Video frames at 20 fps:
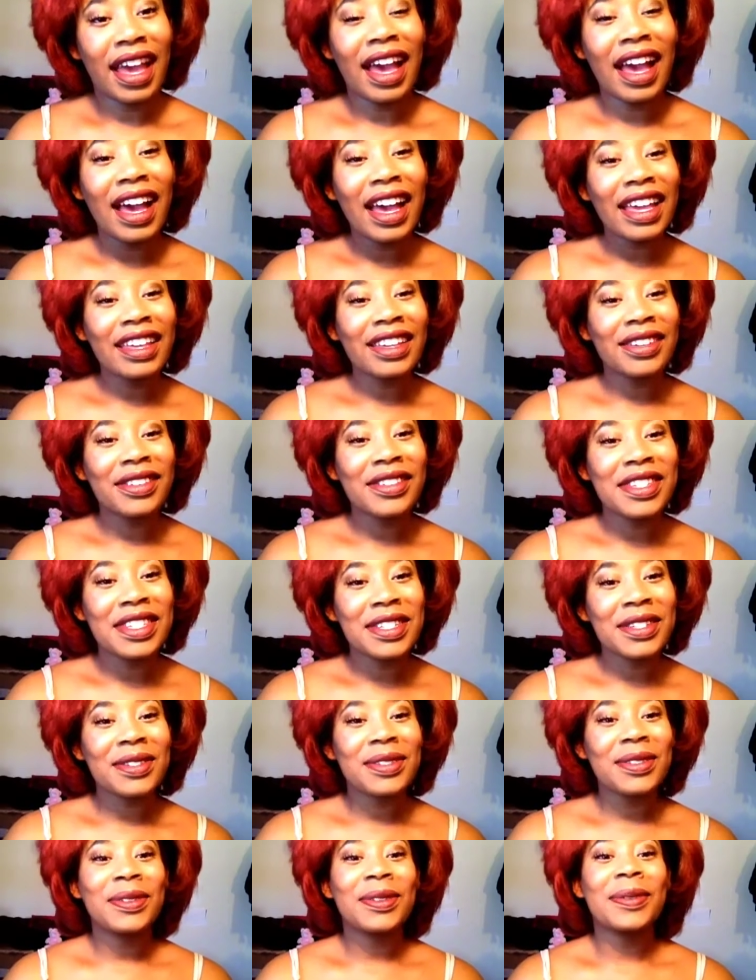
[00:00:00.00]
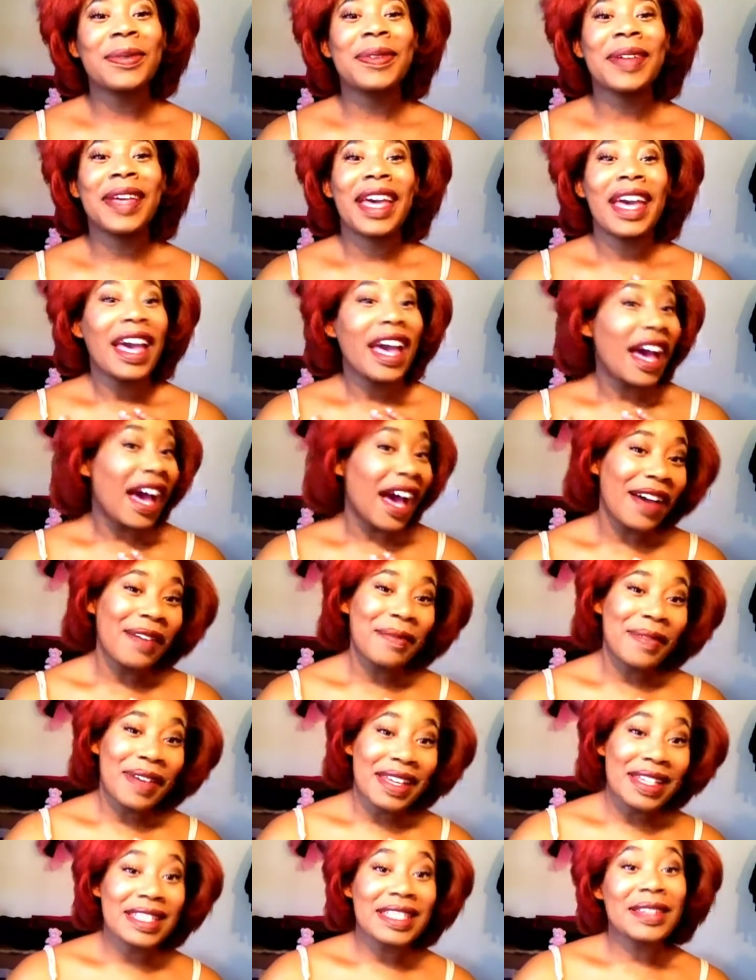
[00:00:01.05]
Hi, YouTube. I'm
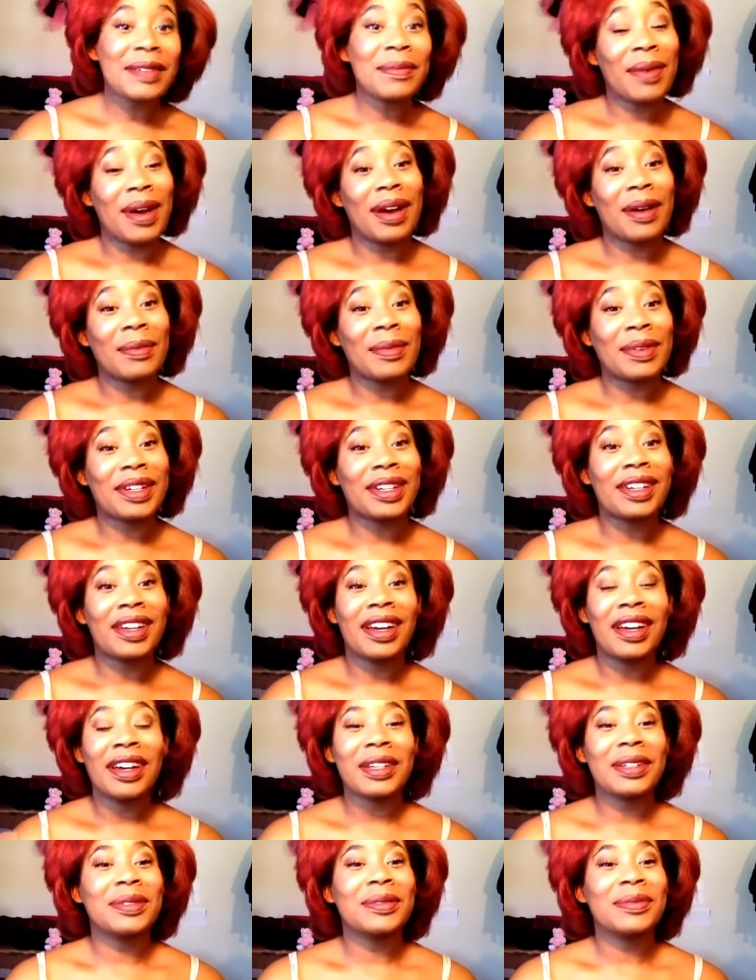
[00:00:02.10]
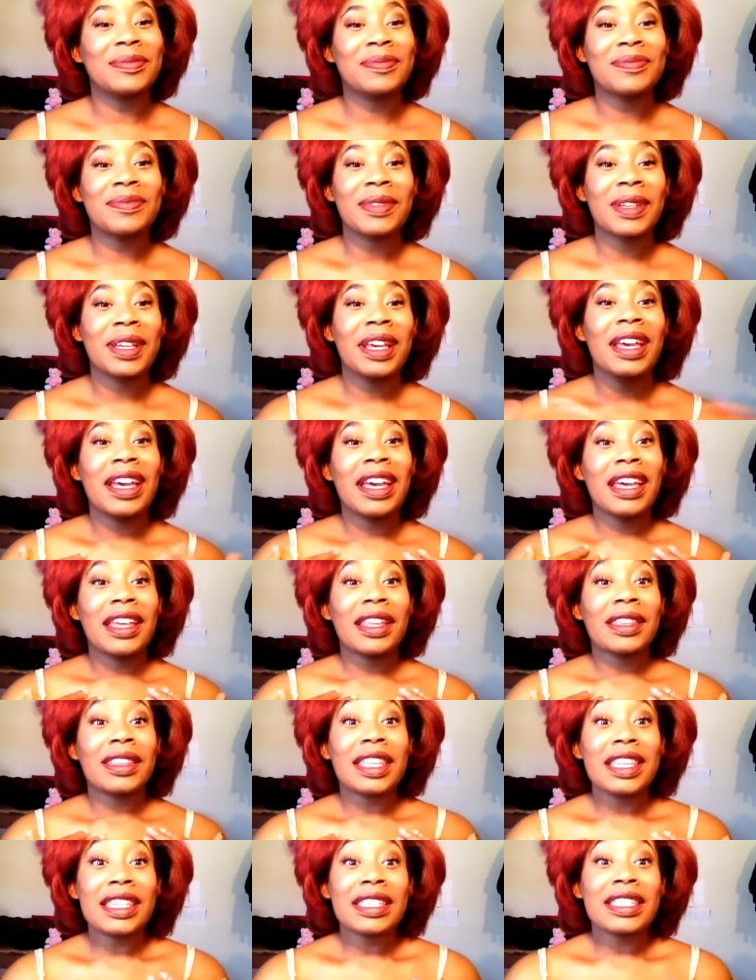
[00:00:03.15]
EsseMama. Um,
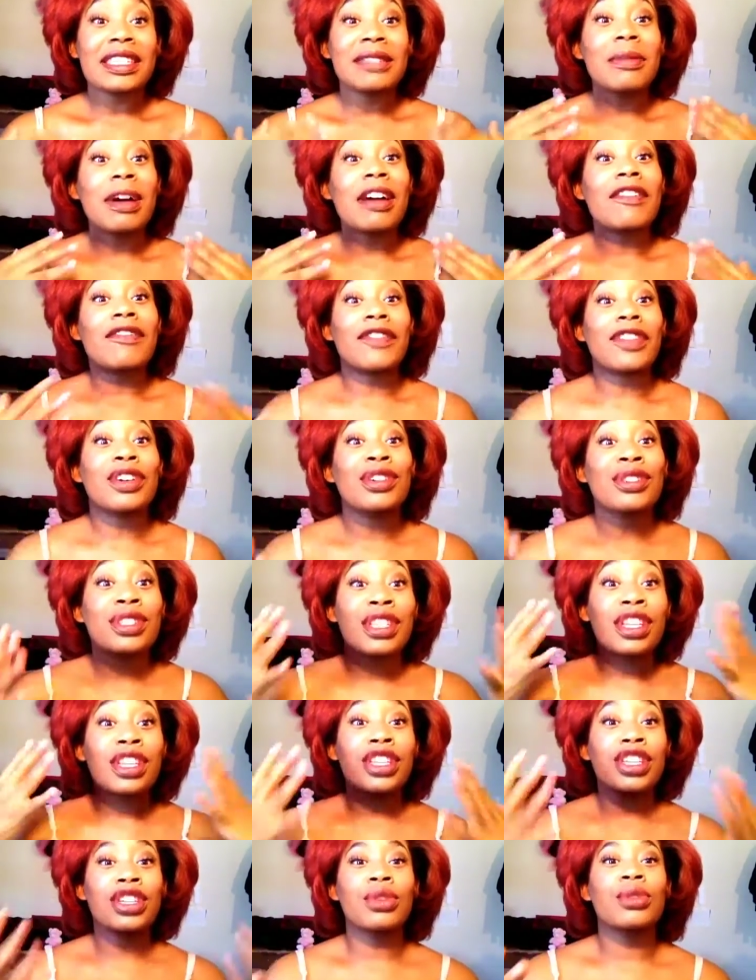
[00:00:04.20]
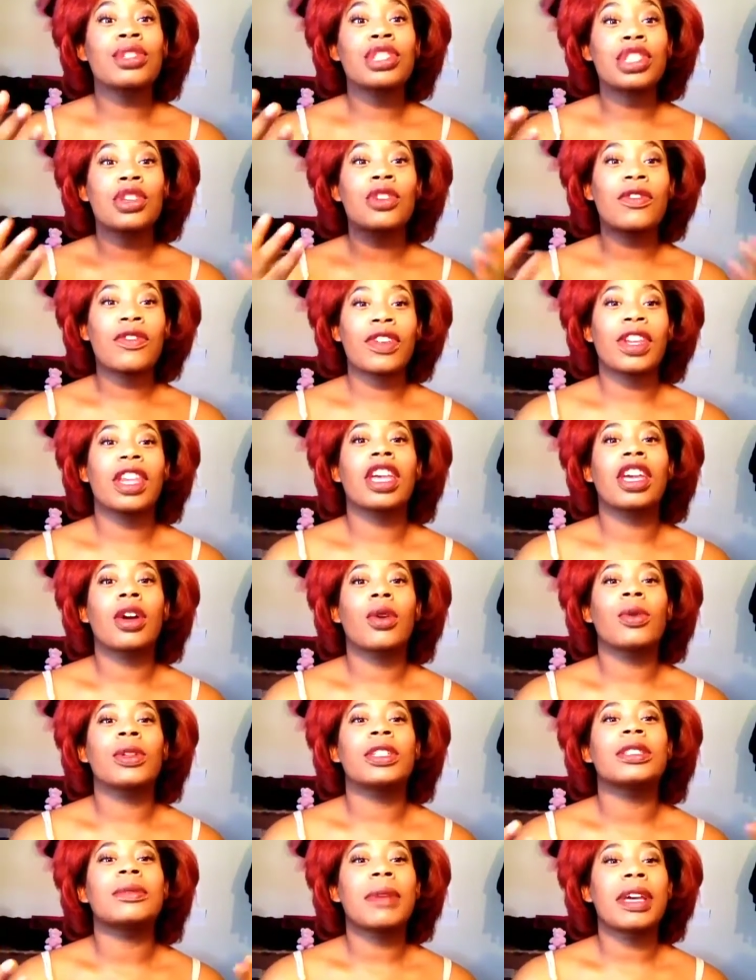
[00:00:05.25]
this is my first YouTube video,
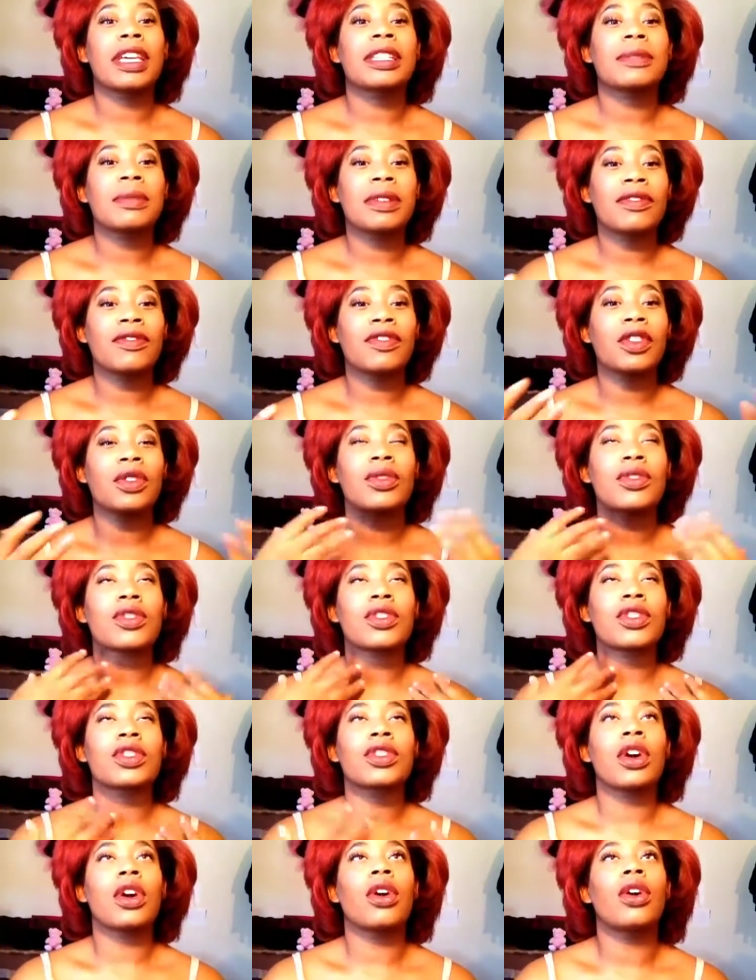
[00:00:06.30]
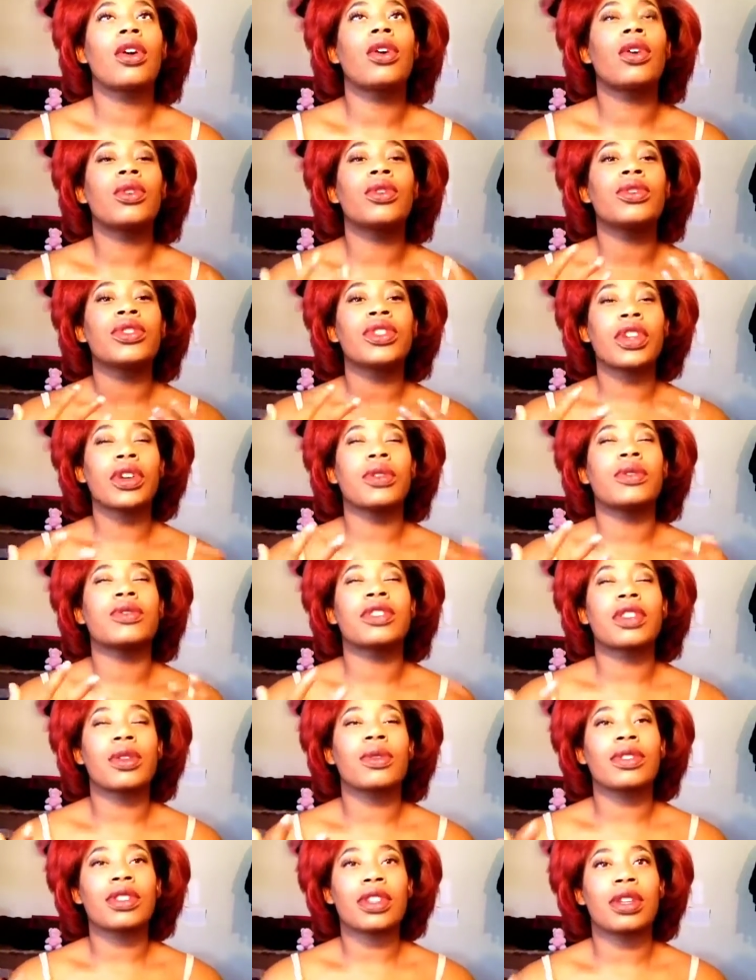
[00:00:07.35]
which makes me feel so, so,
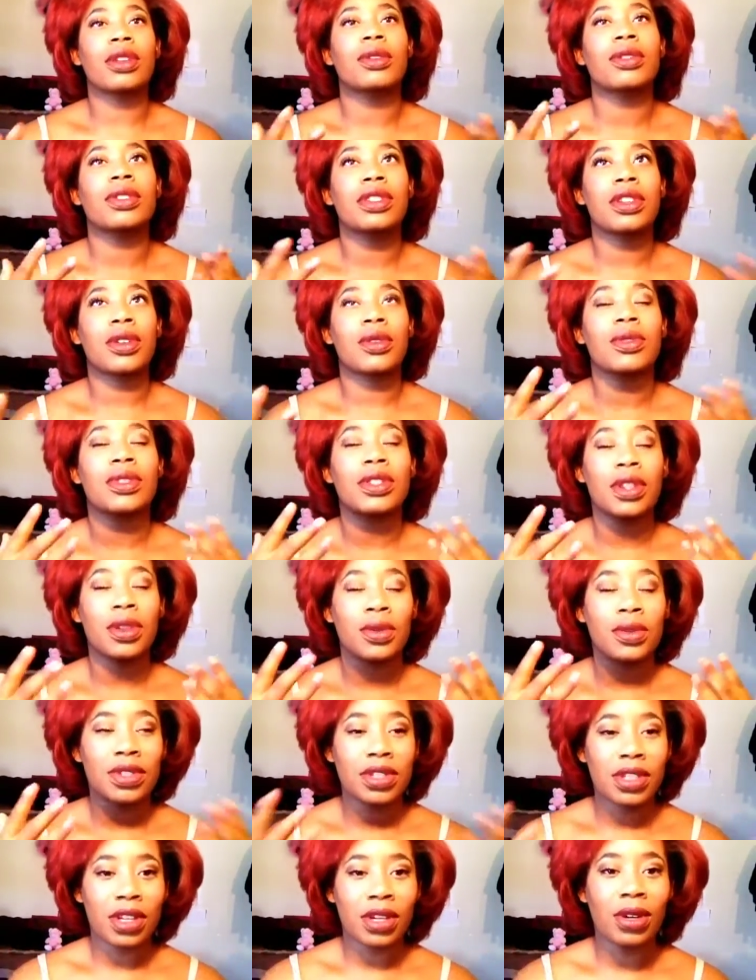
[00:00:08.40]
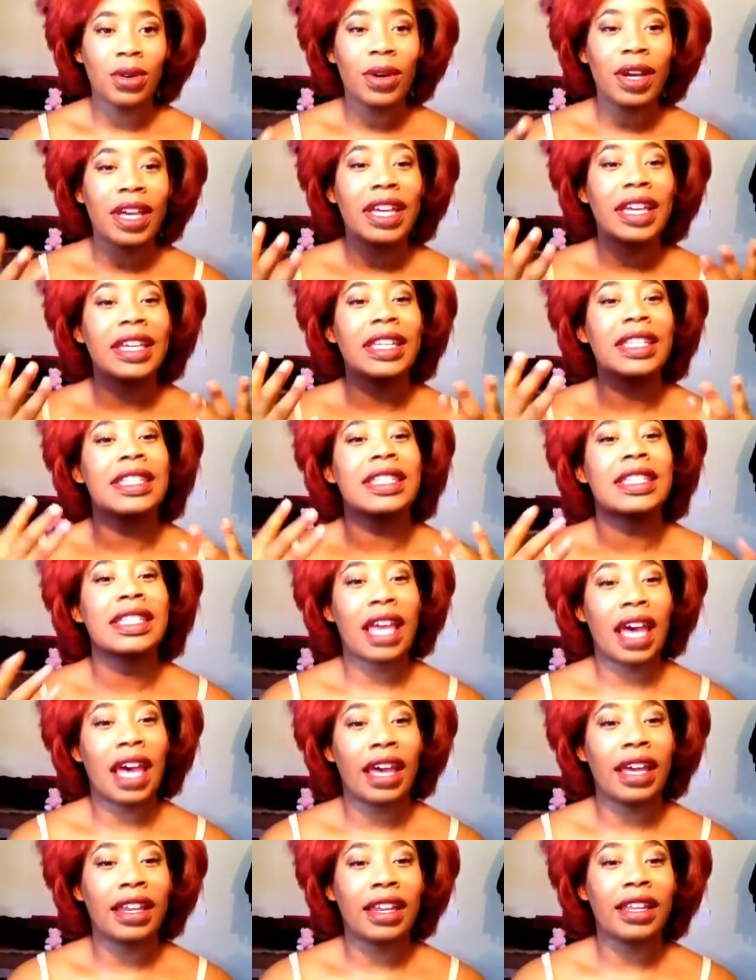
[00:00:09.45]
so, so, so, so, so
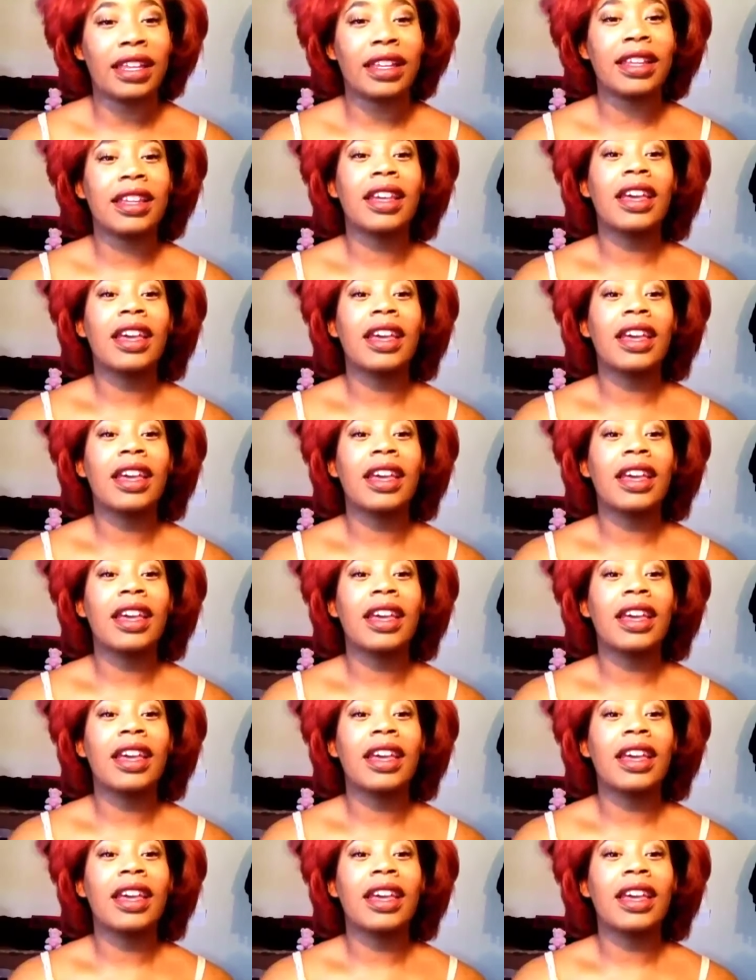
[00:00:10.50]
excited.